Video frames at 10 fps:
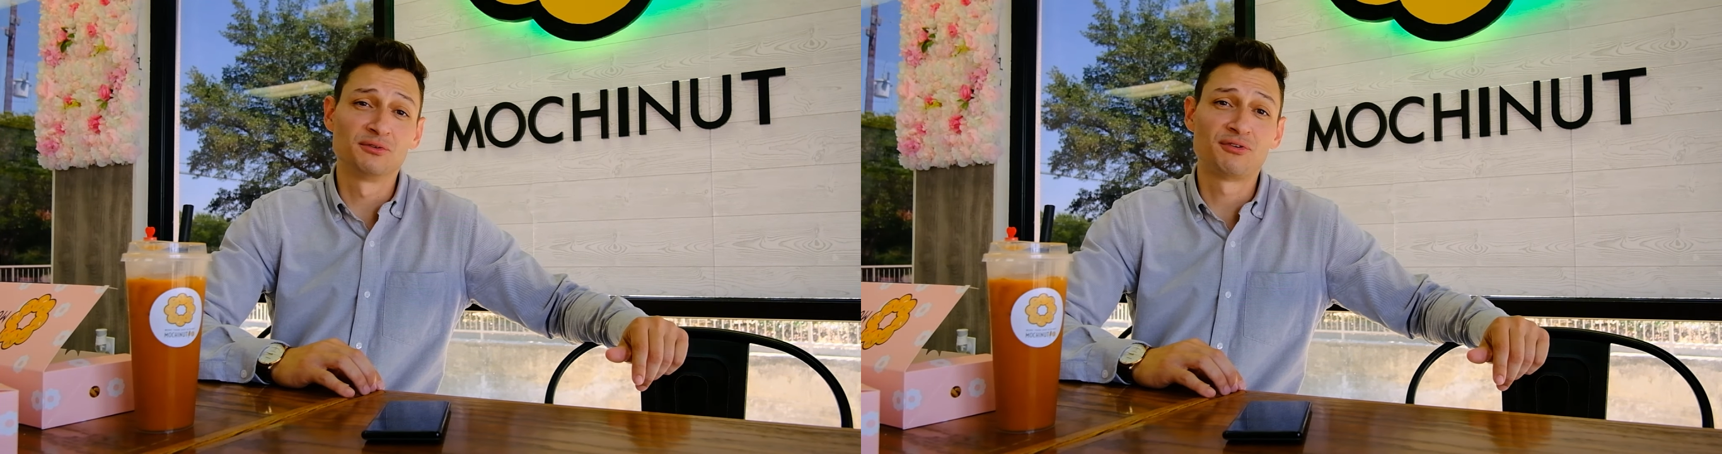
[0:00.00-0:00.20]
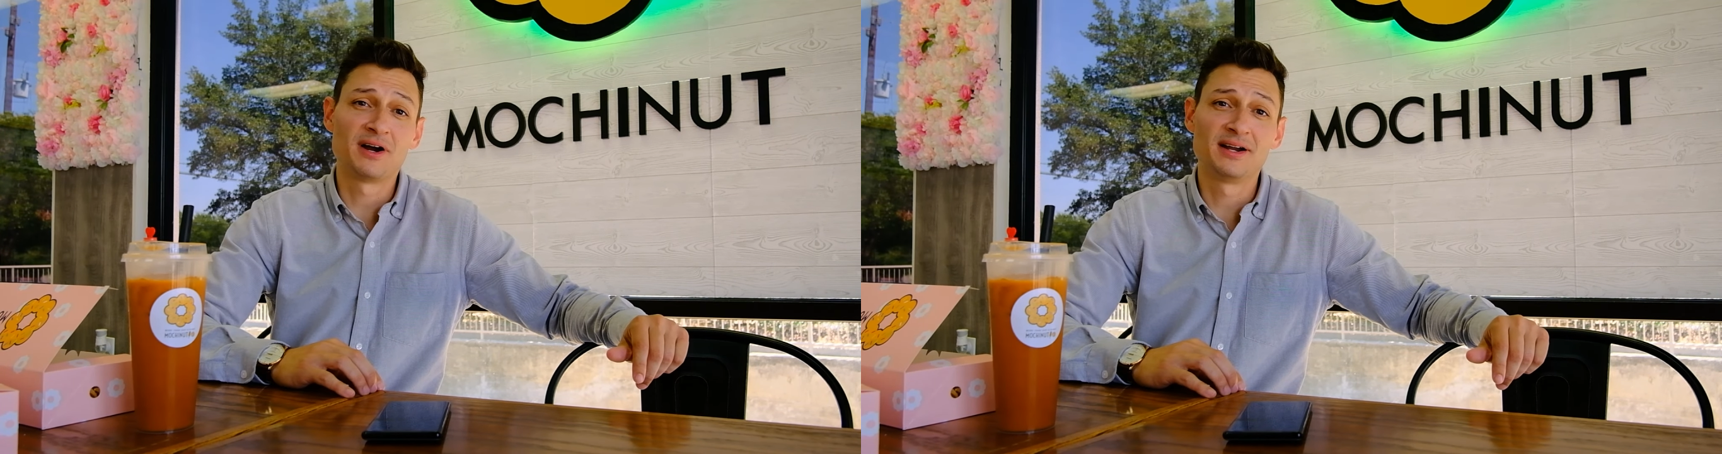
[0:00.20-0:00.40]

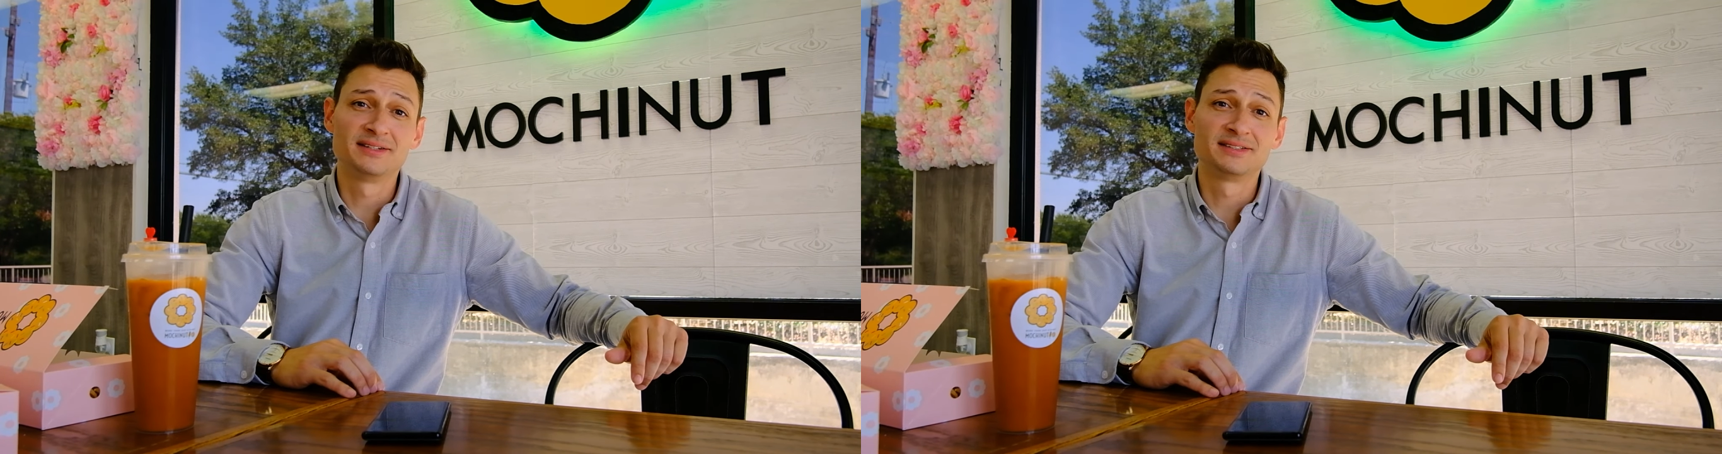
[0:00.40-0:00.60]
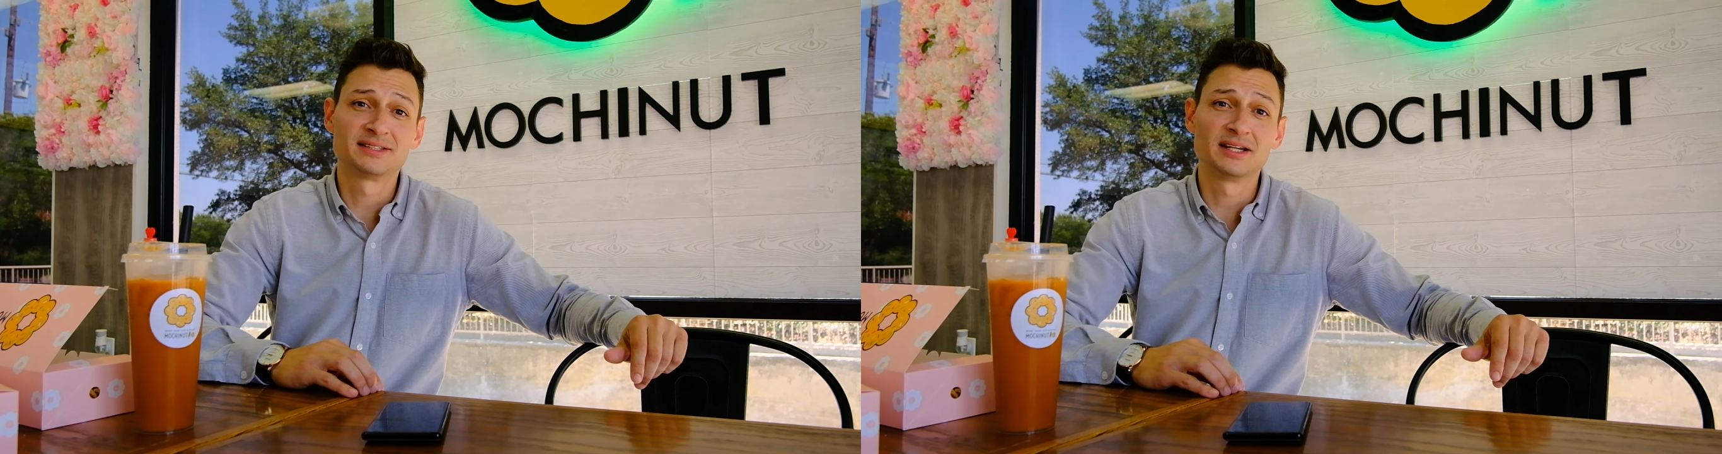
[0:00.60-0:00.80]
find
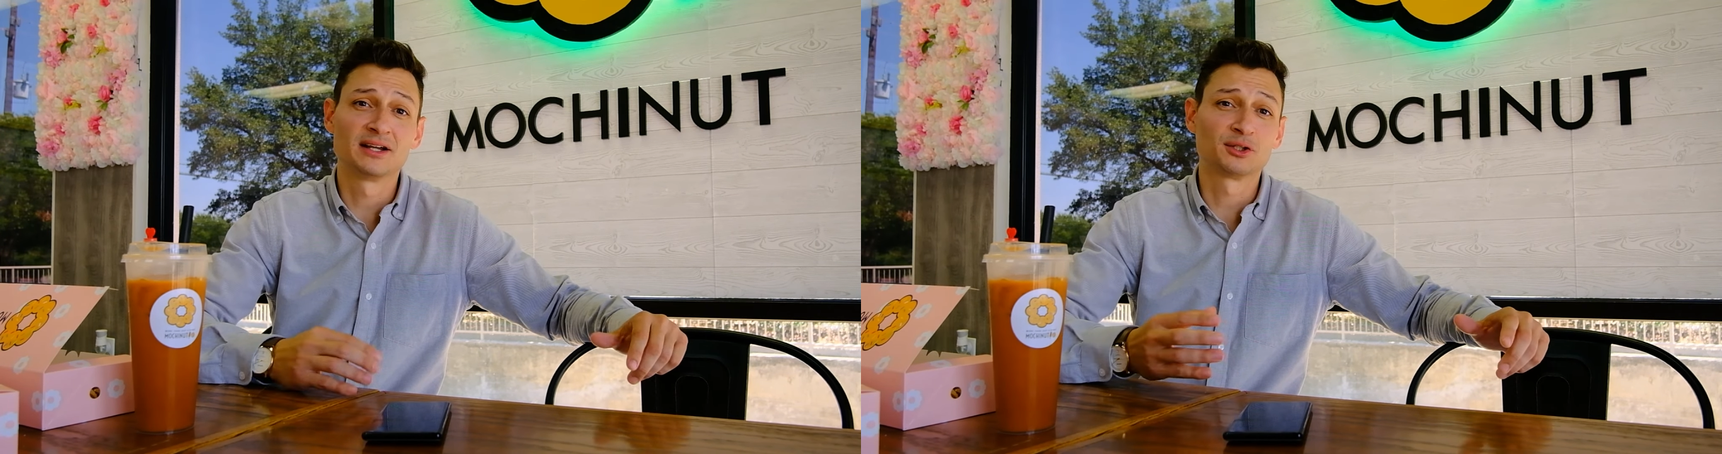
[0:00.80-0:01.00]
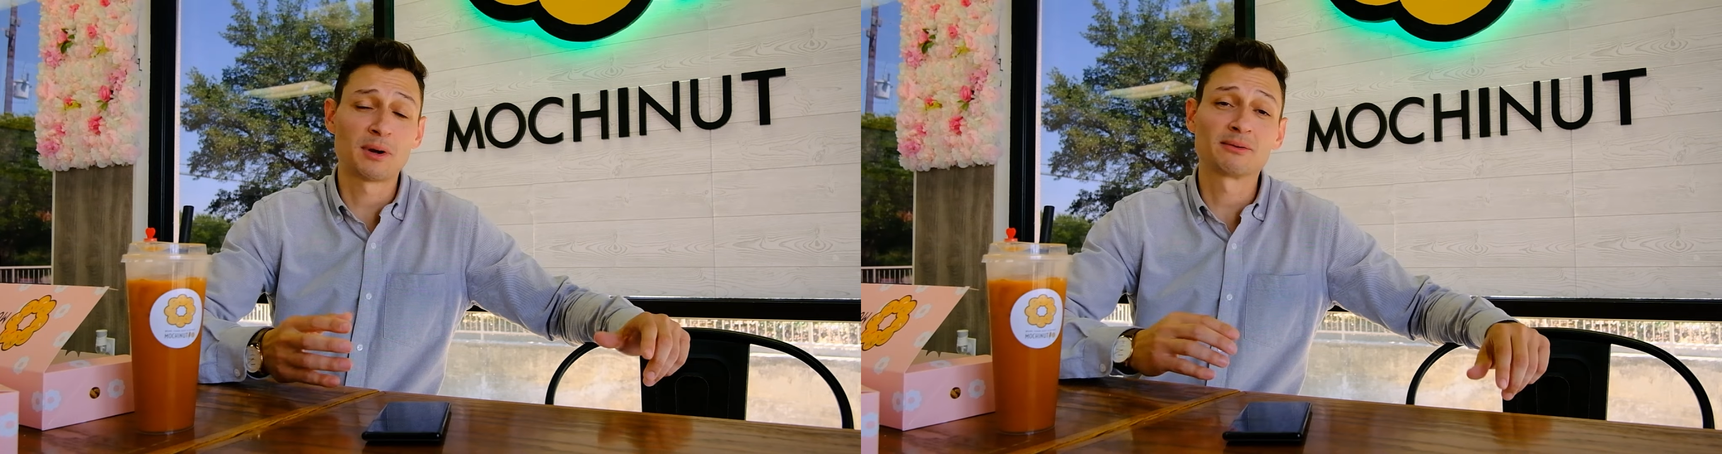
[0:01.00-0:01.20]

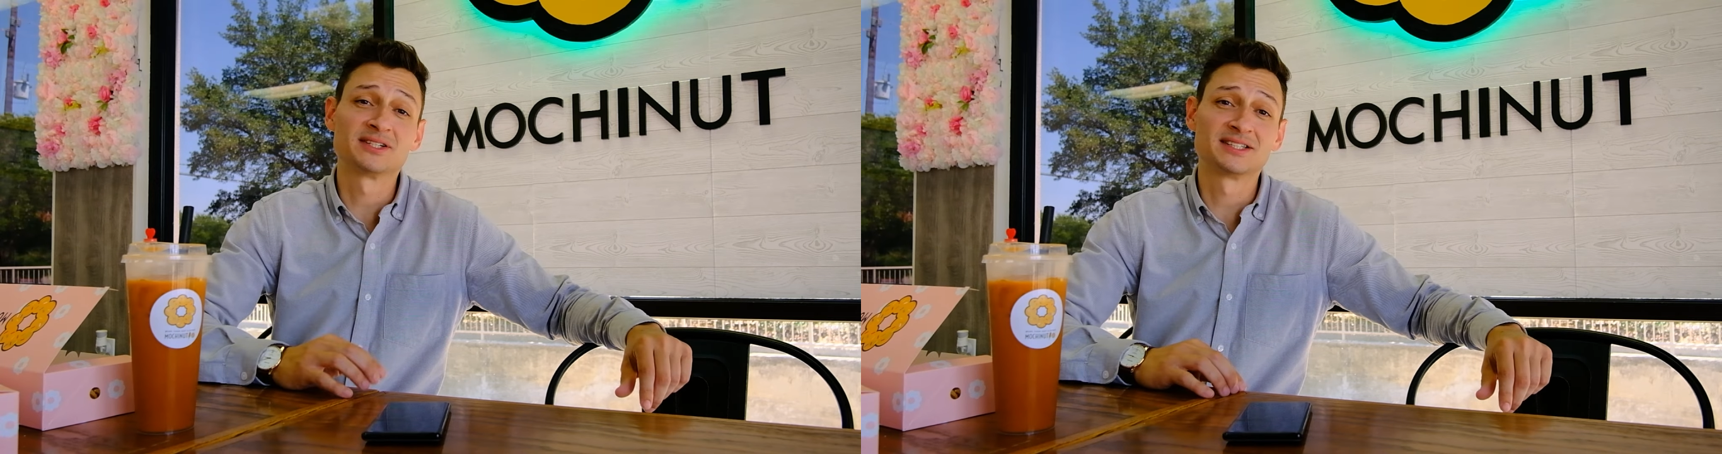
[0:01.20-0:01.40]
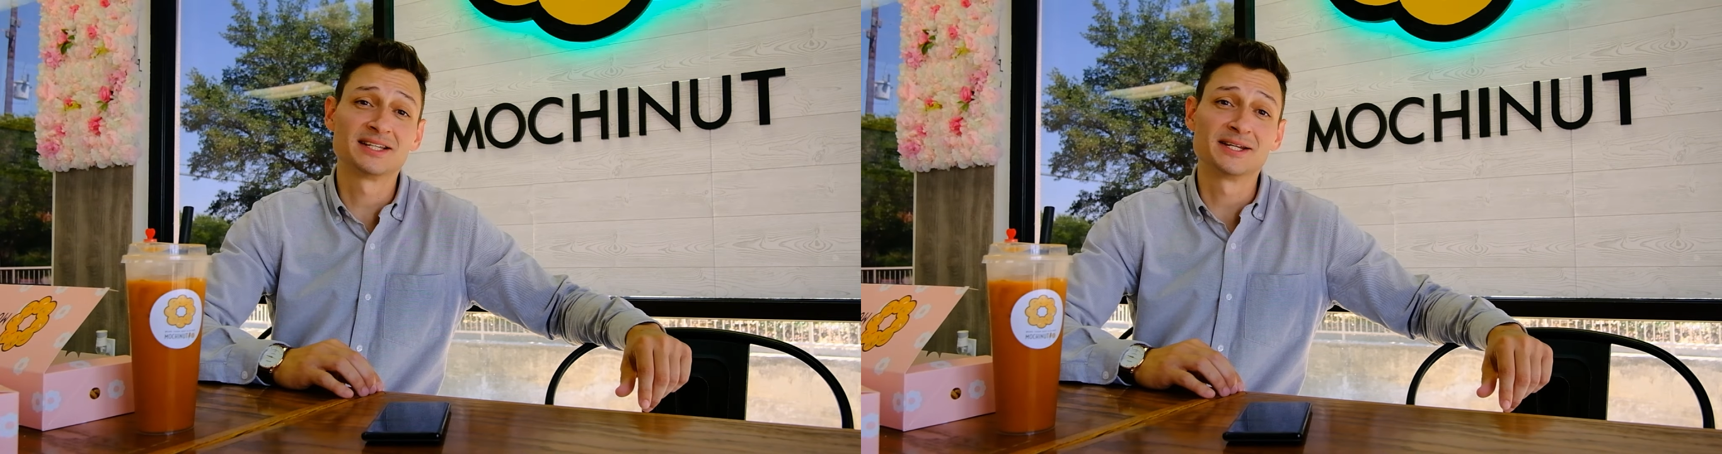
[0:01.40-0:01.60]
throughout the
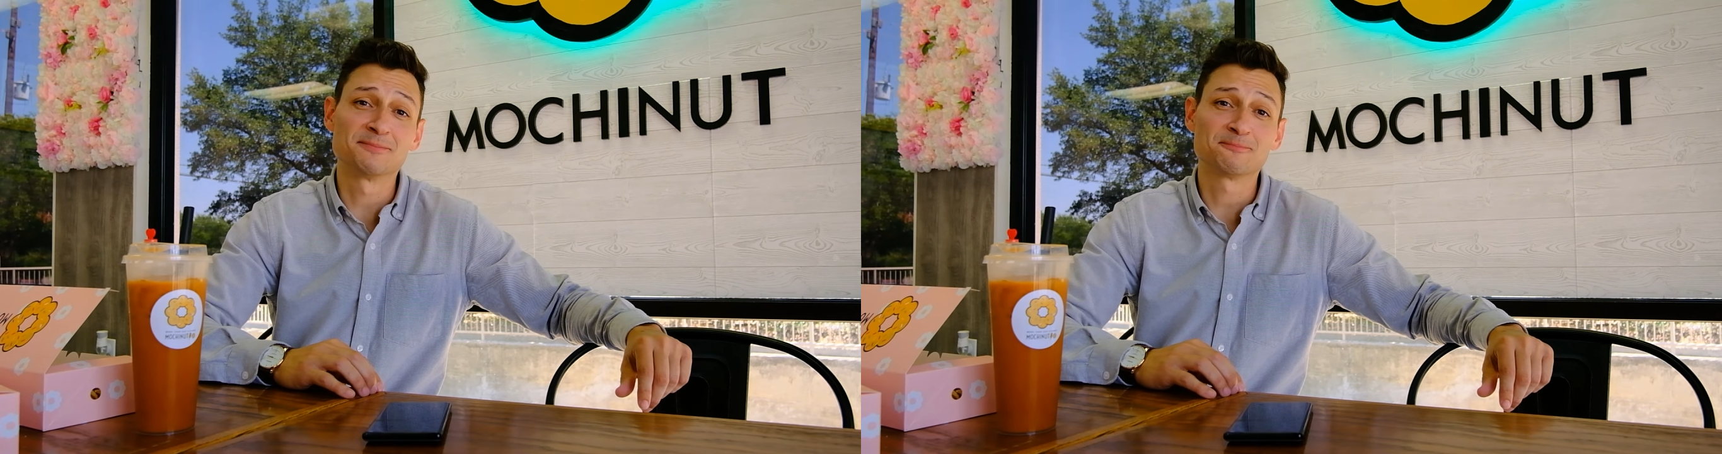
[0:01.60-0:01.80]
city.